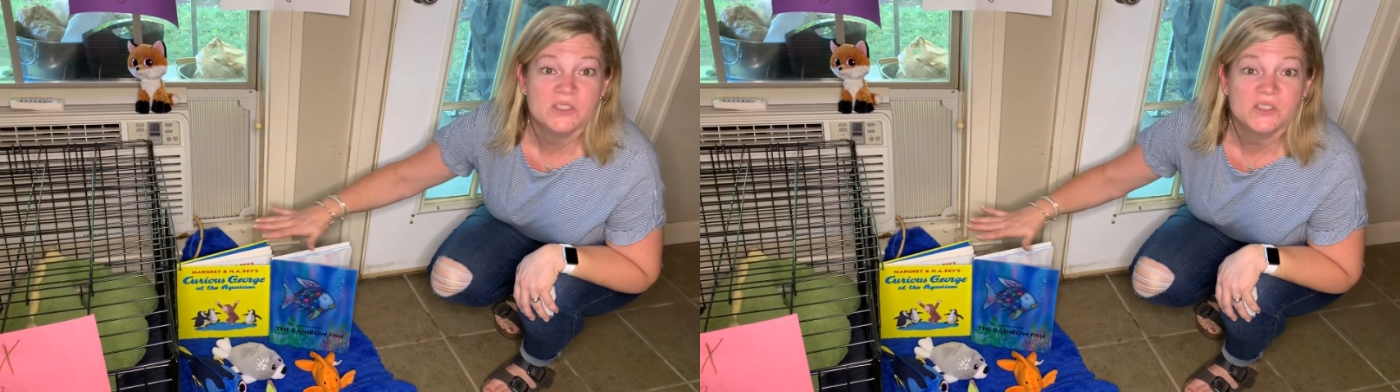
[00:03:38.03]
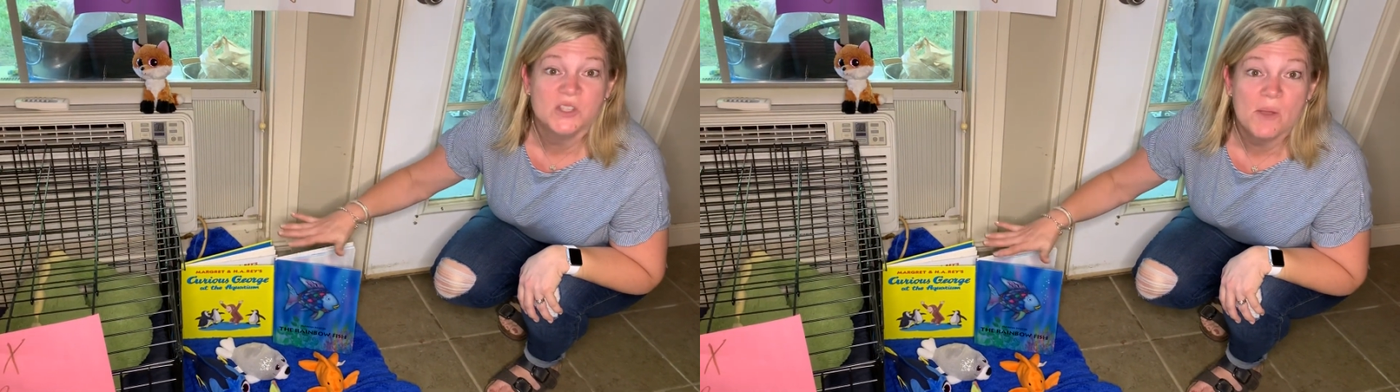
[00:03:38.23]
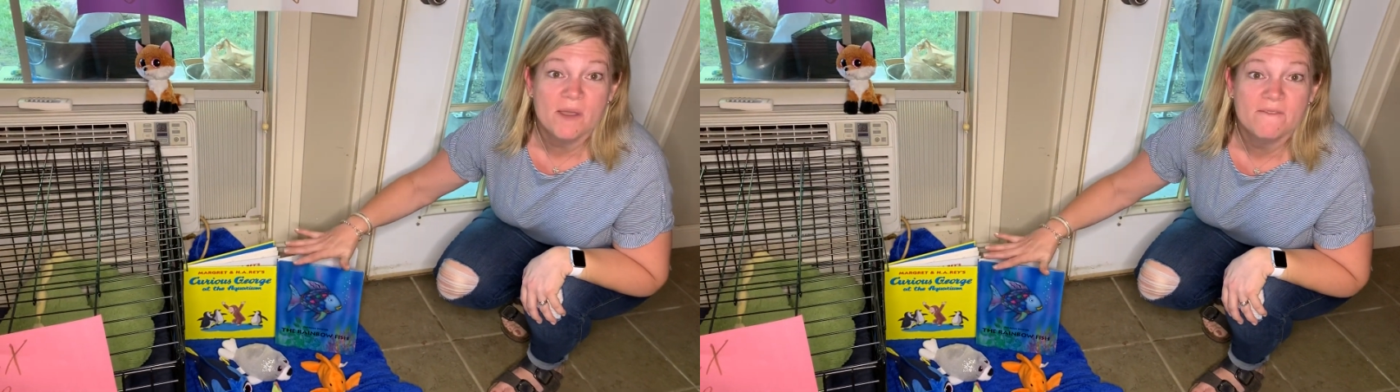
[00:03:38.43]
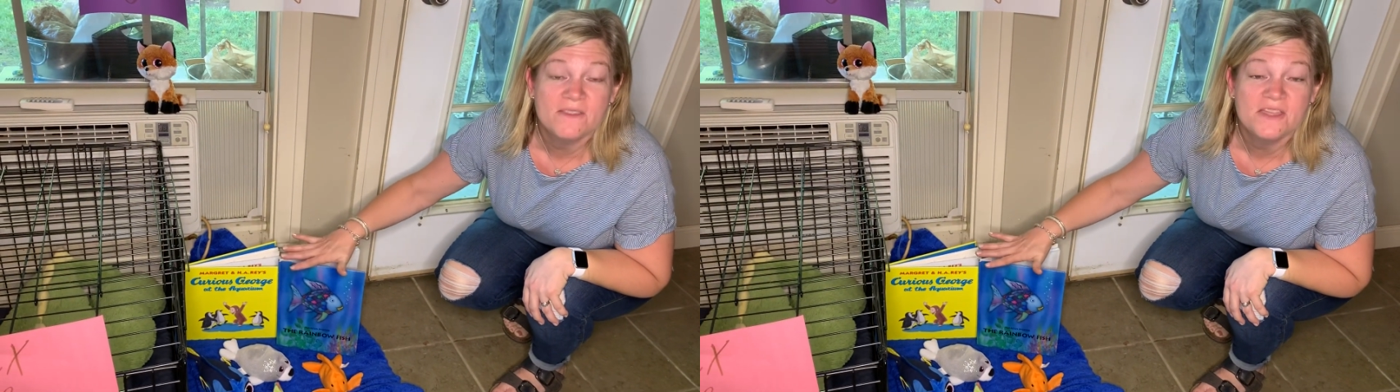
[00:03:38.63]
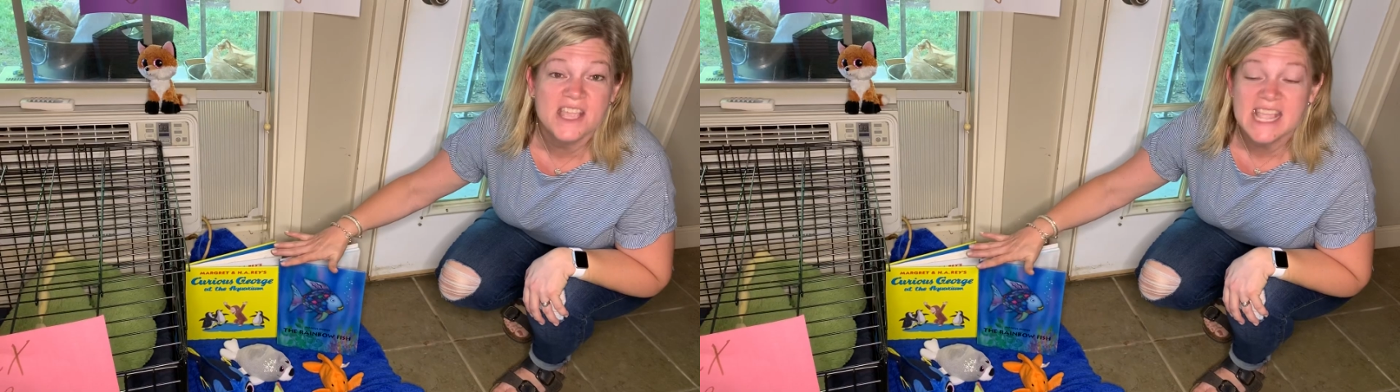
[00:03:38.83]
some of
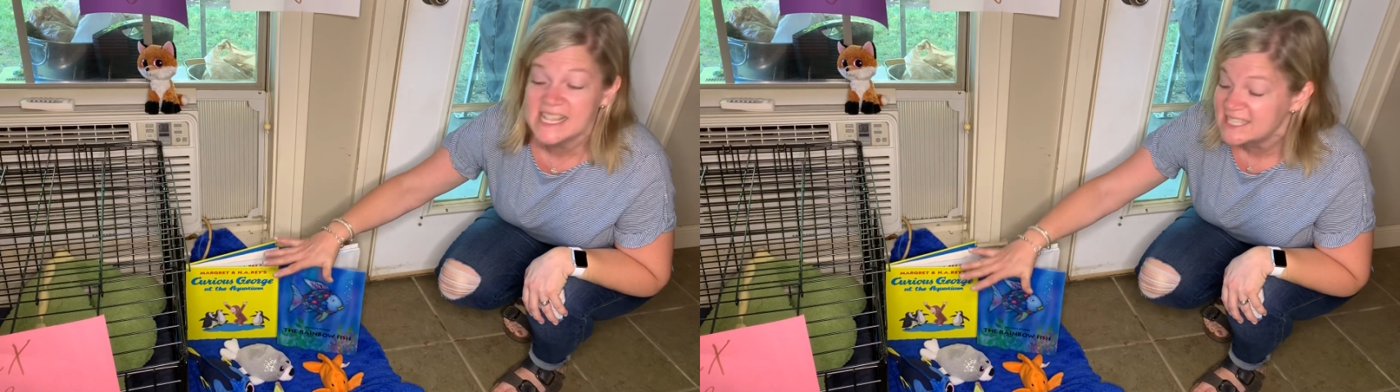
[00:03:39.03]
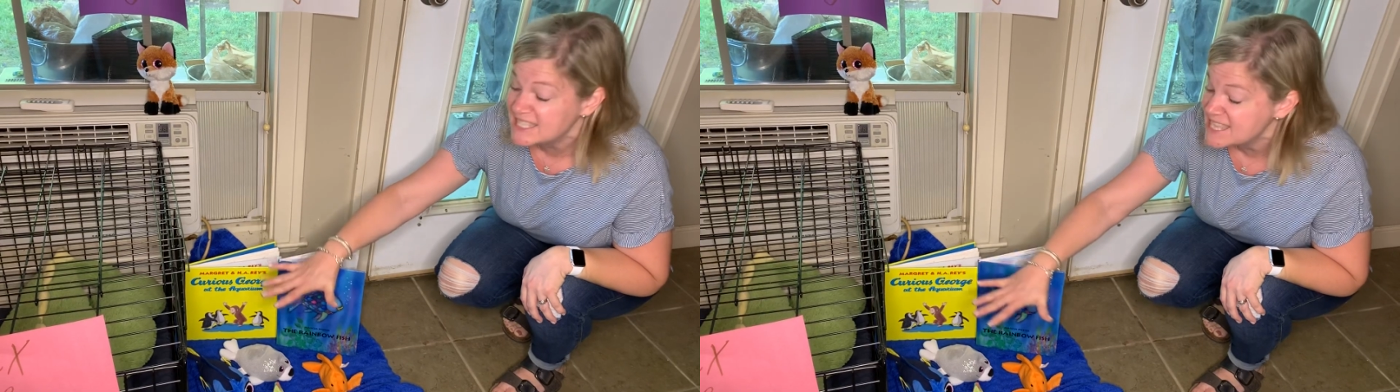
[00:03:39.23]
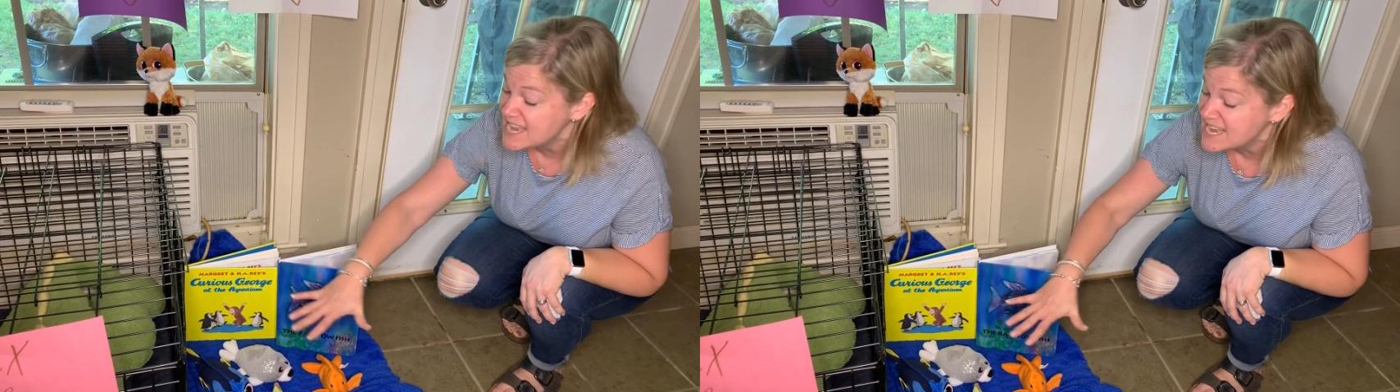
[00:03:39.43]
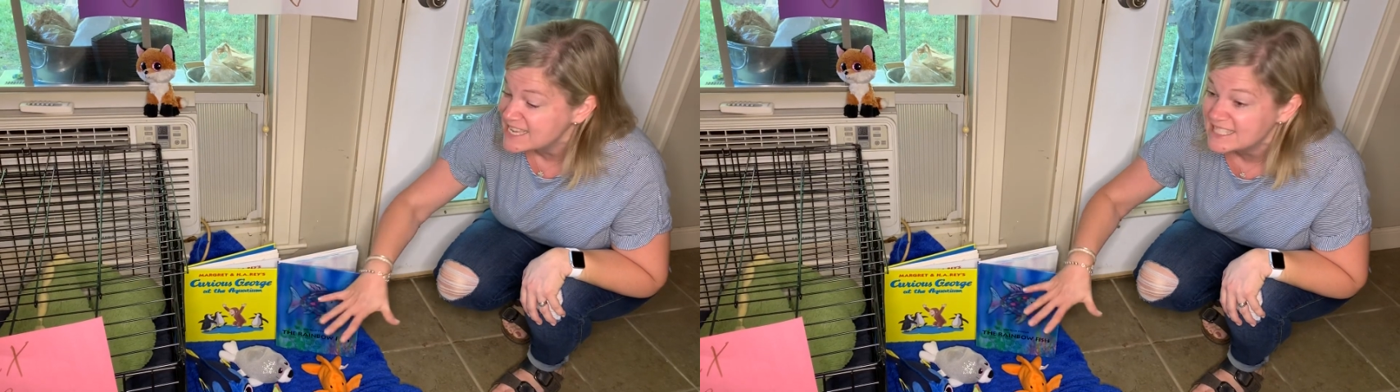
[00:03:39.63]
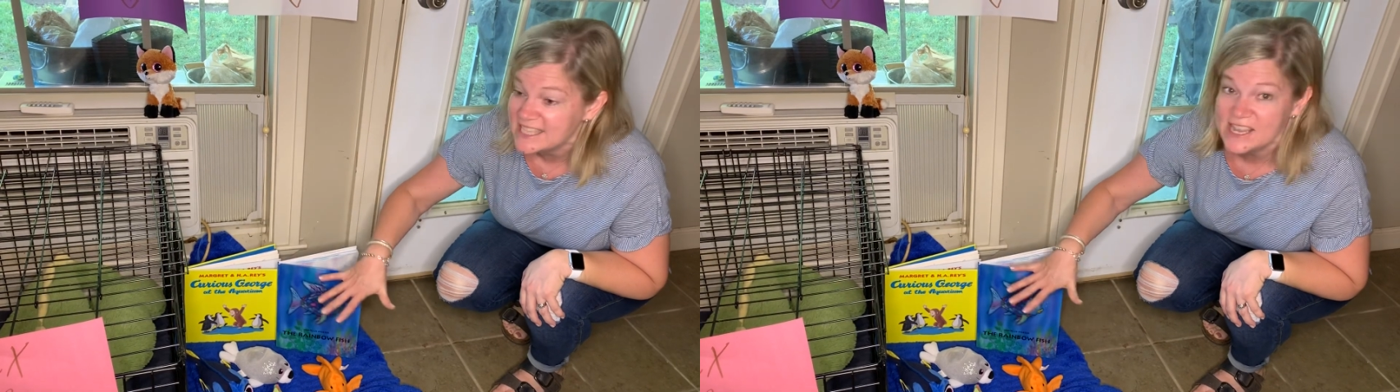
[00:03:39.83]
these
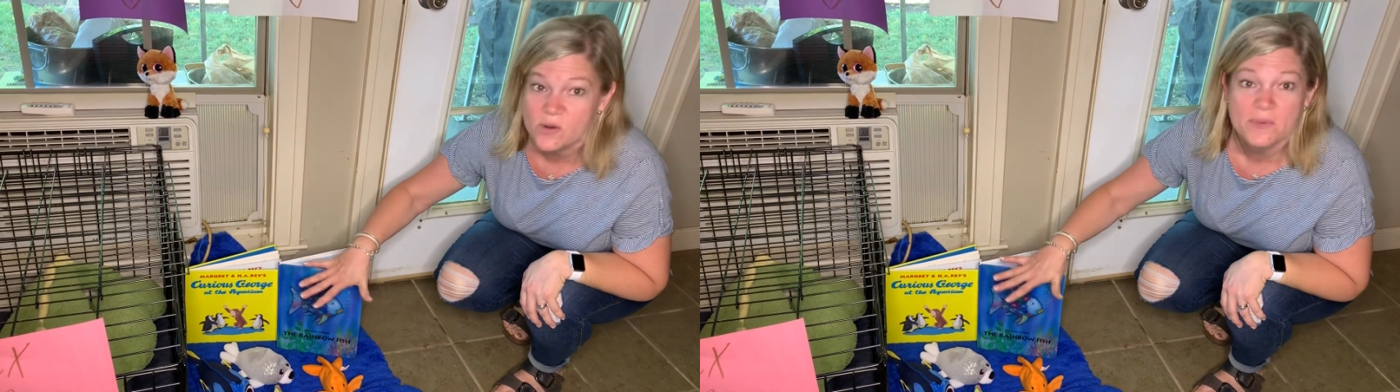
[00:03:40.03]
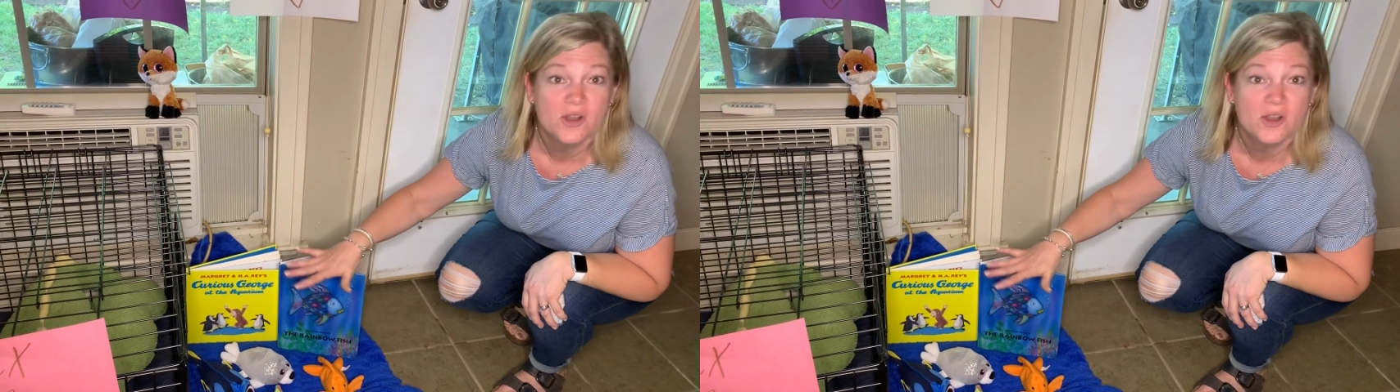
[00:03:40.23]
things in the aquarium,